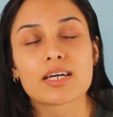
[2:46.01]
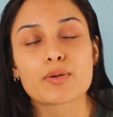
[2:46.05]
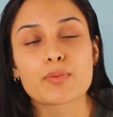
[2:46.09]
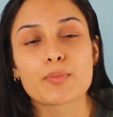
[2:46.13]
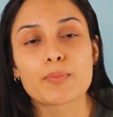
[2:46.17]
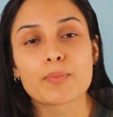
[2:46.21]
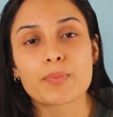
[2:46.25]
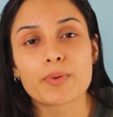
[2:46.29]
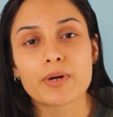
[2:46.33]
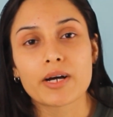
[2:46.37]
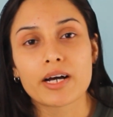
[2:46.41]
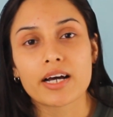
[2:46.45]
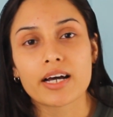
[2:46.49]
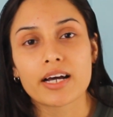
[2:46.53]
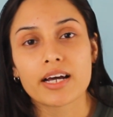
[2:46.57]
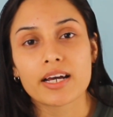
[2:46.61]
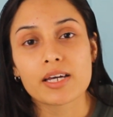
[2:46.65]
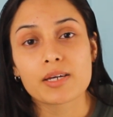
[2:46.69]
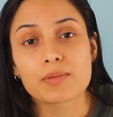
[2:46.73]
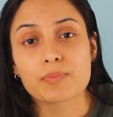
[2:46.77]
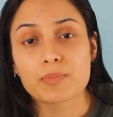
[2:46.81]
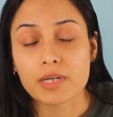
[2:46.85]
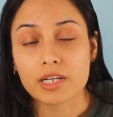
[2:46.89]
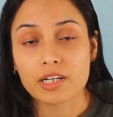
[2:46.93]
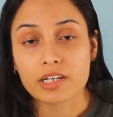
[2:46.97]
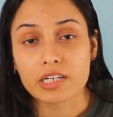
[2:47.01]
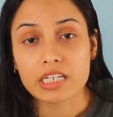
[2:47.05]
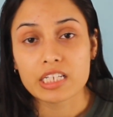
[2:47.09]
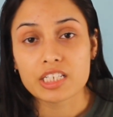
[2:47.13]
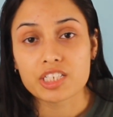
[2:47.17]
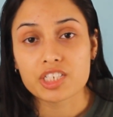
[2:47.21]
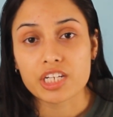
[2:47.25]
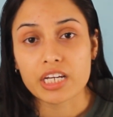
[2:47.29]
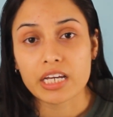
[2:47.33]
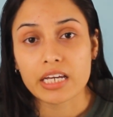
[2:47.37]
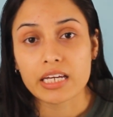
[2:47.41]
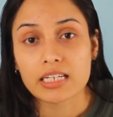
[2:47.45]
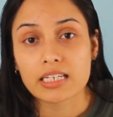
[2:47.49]
buy Mary
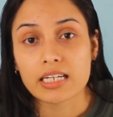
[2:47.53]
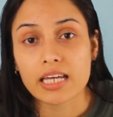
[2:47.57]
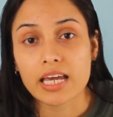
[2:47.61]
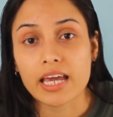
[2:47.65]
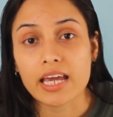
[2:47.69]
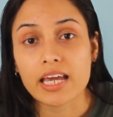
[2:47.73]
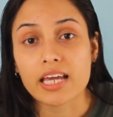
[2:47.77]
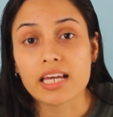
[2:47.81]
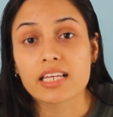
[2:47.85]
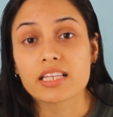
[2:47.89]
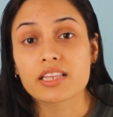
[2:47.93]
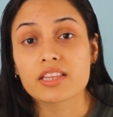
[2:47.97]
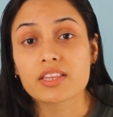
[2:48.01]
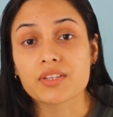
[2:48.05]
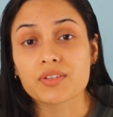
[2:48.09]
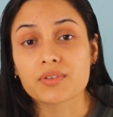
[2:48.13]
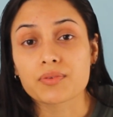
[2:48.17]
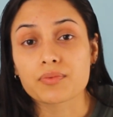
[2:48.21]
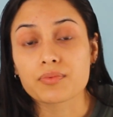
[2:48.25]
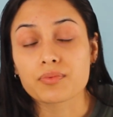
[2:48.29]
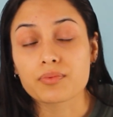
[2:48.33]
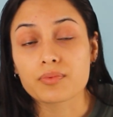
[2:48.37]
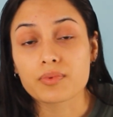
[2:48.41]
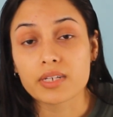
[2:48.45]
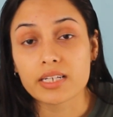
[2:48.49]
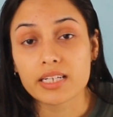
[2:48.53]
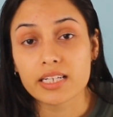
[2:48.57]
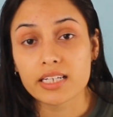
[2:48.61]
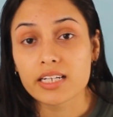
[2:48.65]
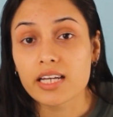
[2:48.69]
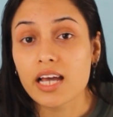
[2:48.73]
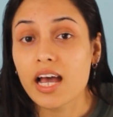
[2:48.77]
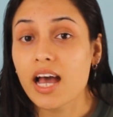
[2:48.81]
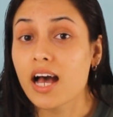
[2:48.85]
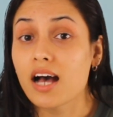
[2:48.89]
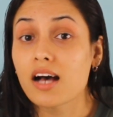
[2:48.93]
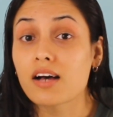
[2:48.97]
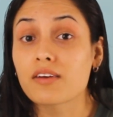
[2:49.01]
Jane a
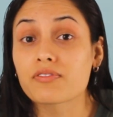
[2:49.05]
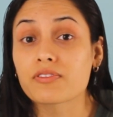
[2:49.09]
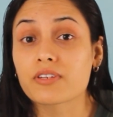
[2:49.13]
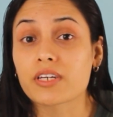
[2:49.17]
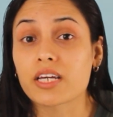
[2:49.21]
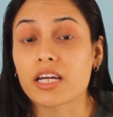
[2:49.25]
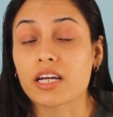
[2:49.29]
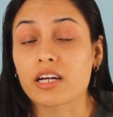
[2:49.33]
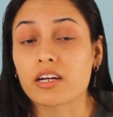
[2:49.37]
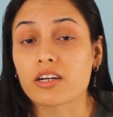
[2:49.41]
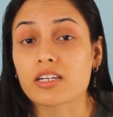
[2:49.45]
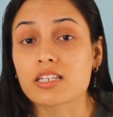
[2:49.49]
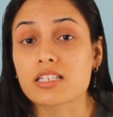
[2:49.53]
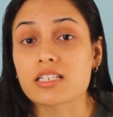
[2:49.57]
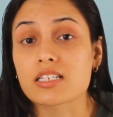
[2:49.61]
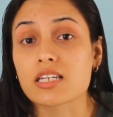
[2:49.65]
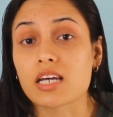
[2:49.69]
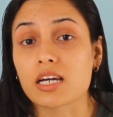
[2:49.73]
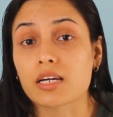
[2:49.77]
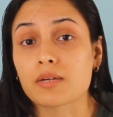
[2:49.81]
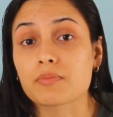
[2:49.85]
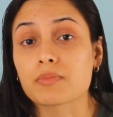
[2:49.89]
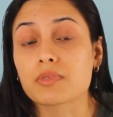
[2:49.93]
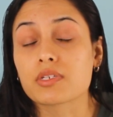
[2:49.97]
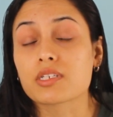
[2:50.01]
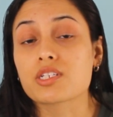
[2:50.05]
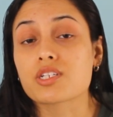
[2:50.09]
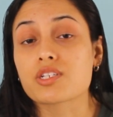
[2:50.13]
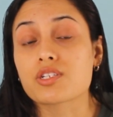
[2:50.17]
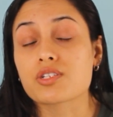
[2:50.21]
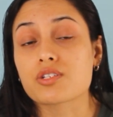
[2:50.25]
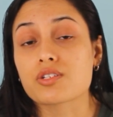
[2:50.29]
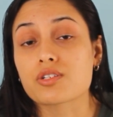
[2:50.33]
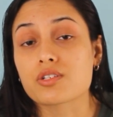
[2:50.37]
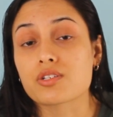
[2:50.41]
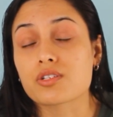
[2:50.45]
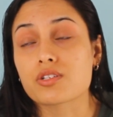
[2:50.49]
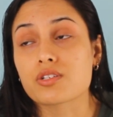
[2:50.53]
3.5 carat
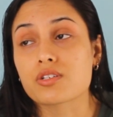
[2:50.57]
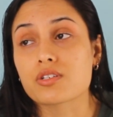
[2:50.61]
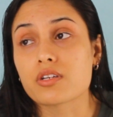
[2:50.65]
diamond